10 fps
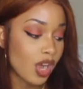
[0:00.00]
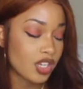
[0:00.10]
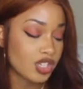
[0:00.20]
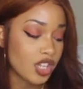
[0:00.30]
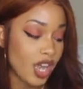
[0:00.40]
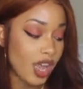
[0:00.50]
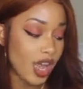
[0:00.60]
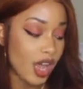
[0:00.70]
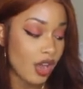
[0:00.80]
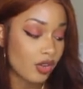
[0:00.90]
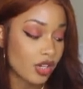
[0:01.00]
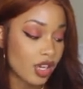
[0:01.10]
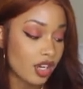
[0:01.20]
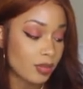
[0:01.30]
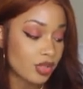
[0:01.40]
wash that out.
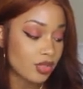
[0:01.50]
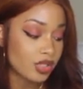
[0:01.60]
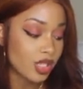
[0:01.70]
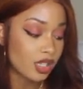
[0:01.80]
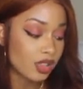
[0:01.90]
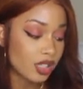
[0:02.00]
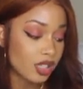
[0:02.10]
And I'm using